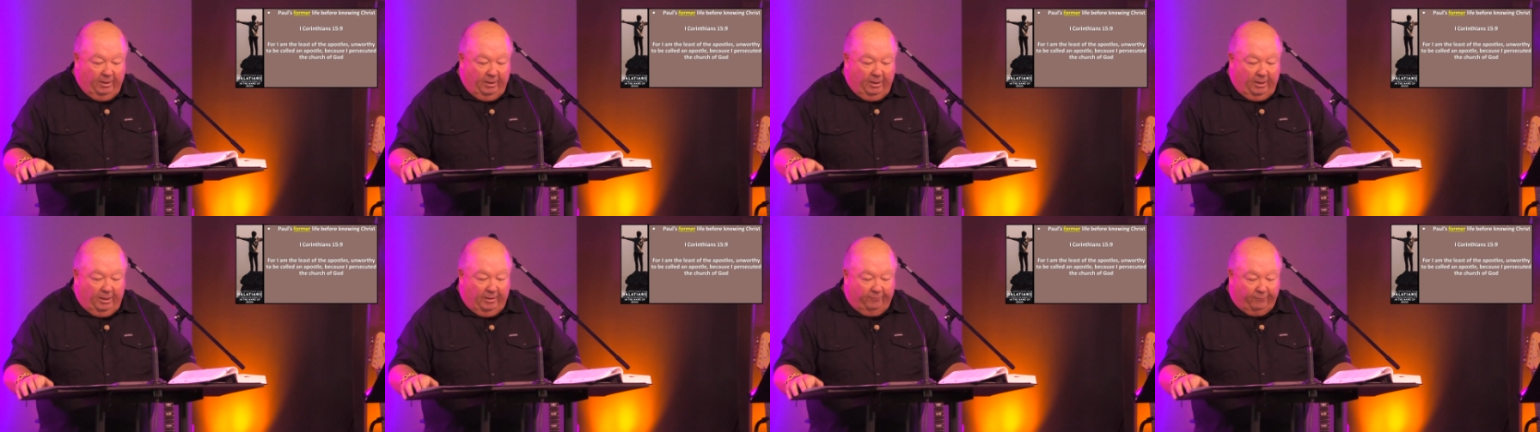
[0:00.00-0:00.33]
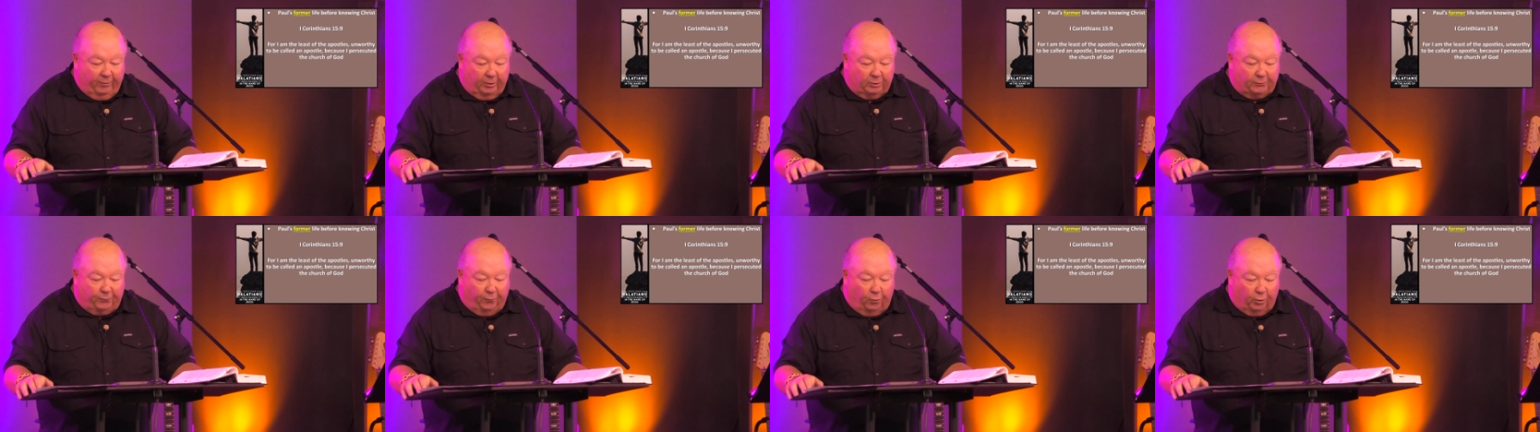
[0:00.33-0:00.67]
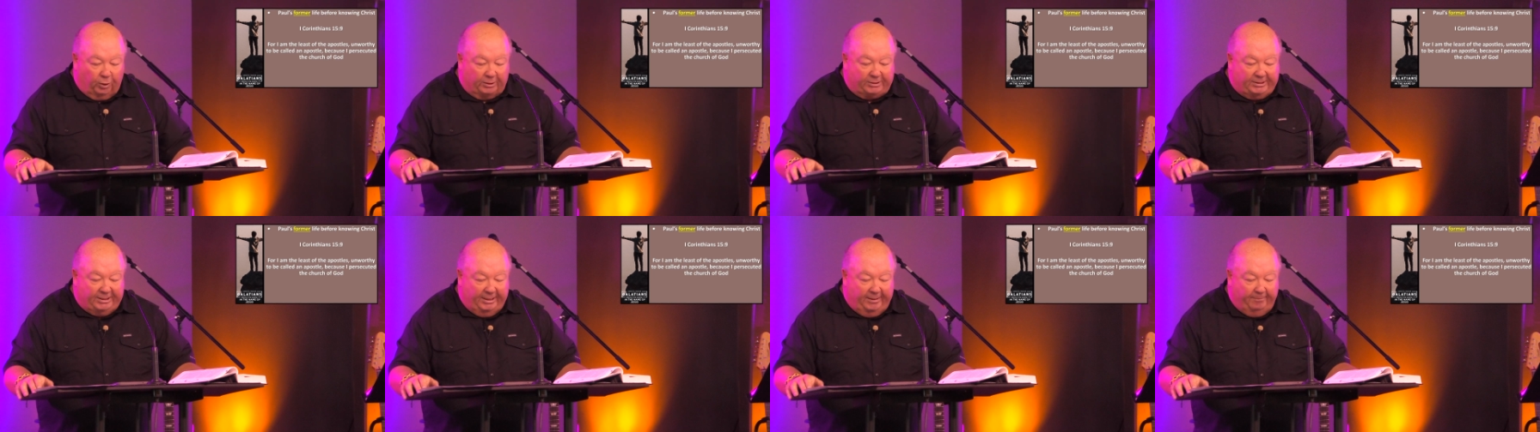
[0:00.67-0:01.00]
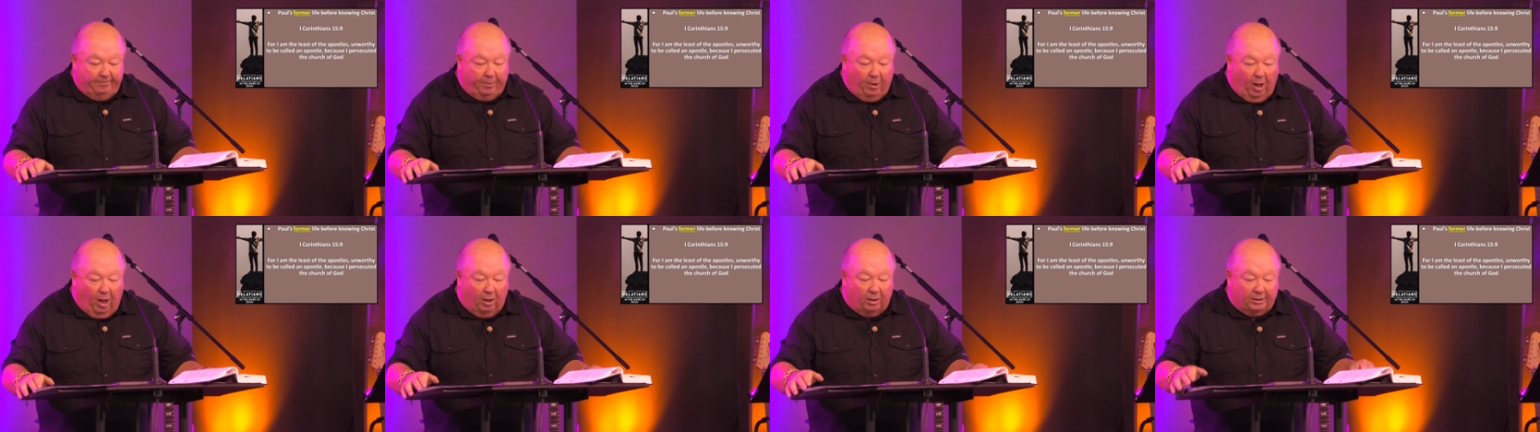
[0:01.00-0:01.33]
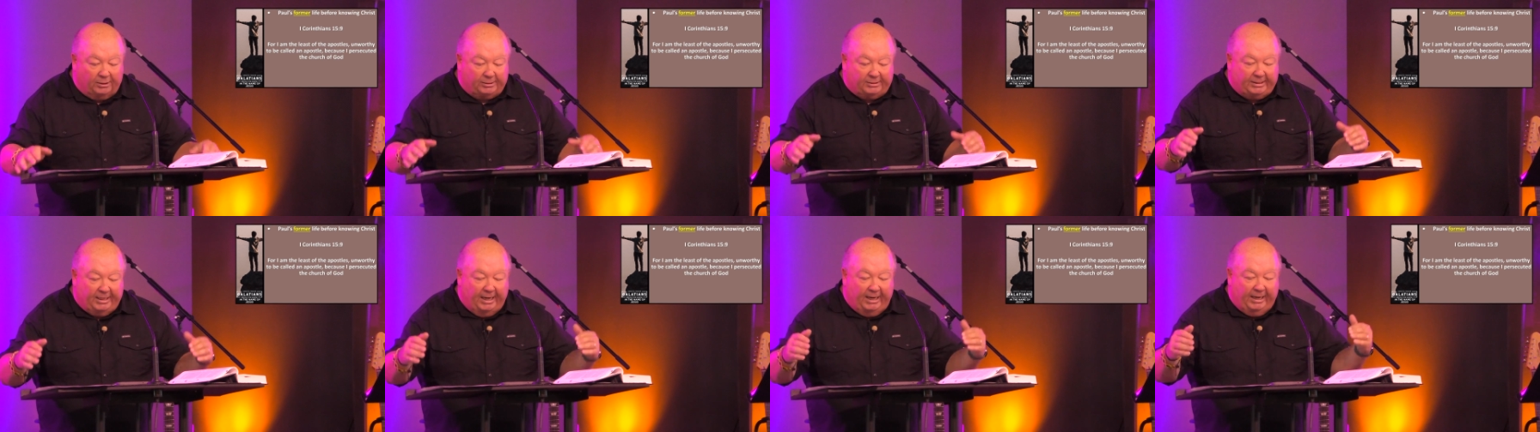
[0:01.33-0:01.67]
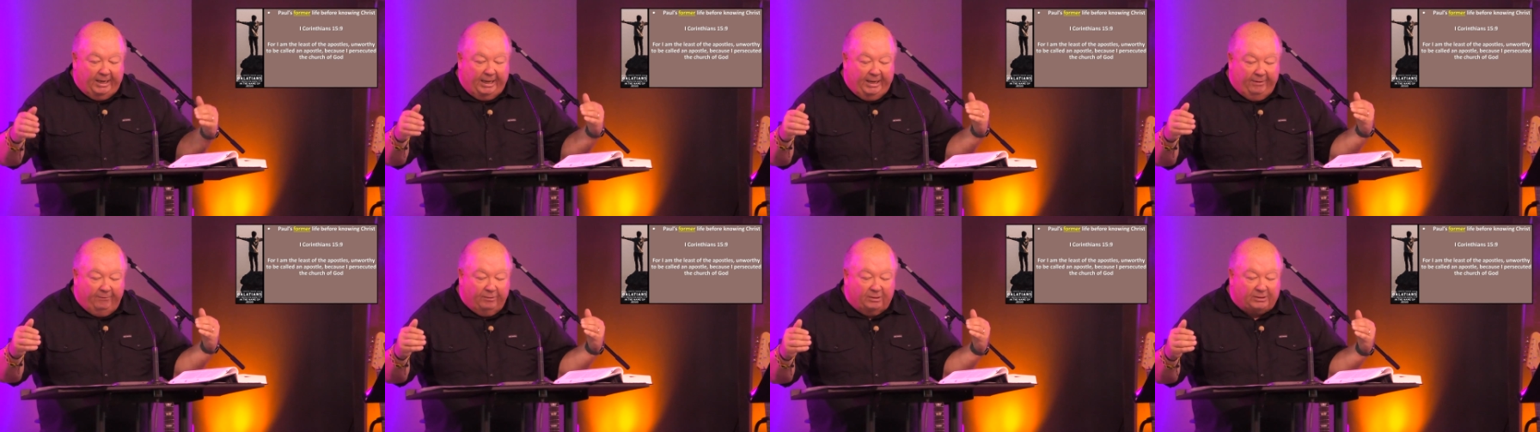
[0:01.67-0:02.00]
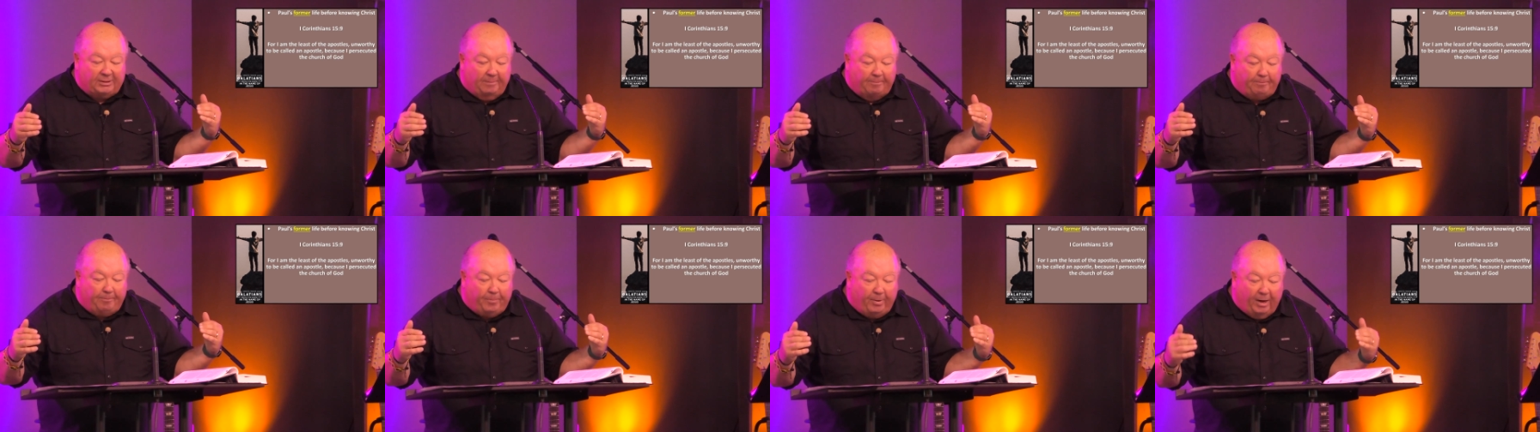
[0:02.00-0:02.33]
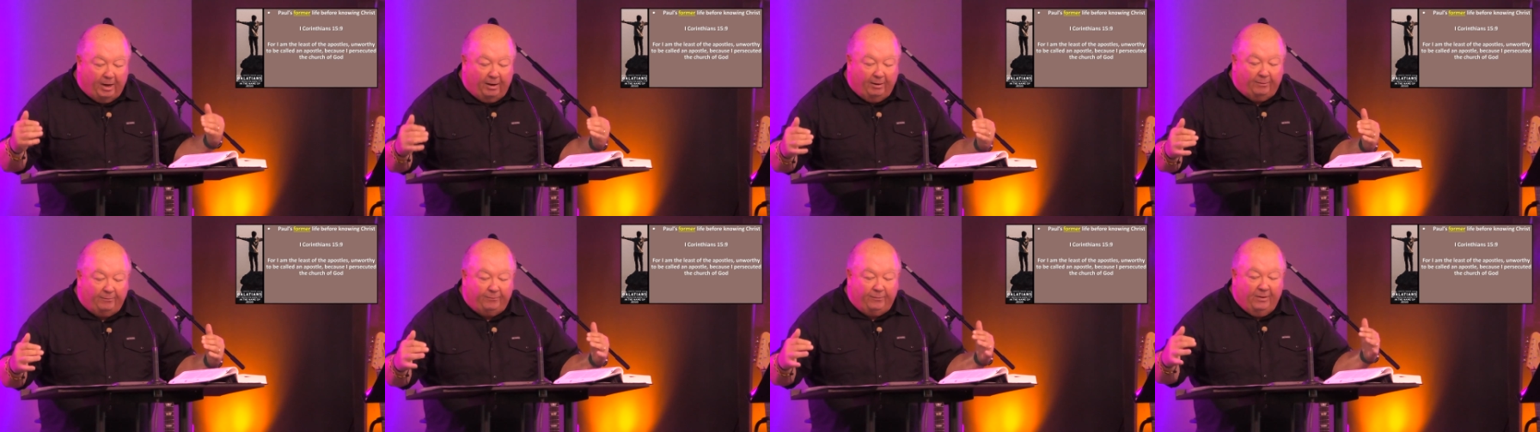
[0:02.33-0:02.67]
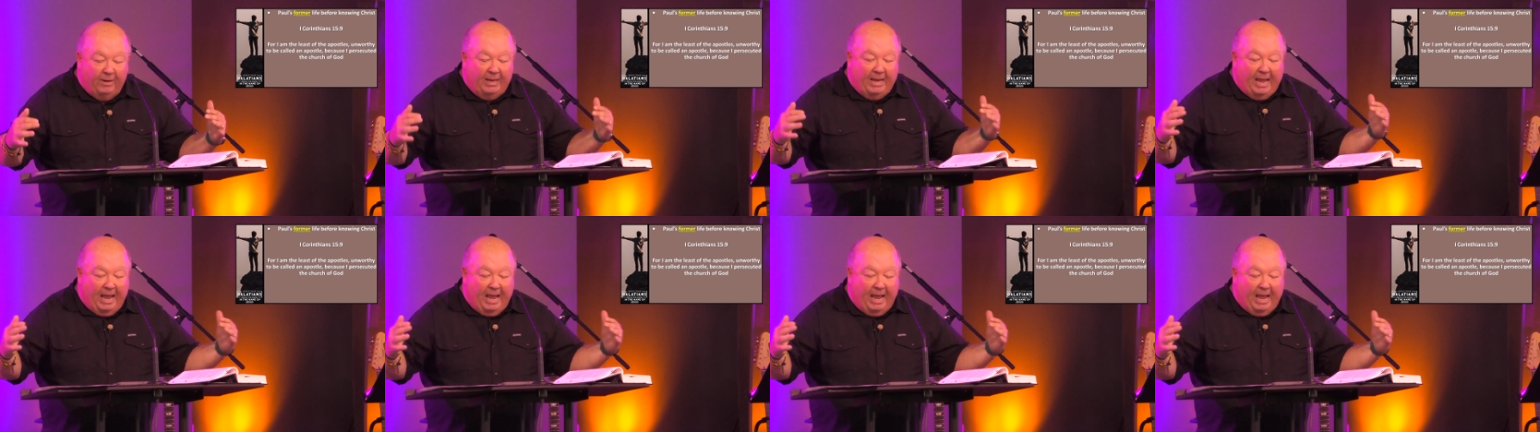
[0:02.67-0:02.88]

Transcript: In verse 14, Paul is saying he was above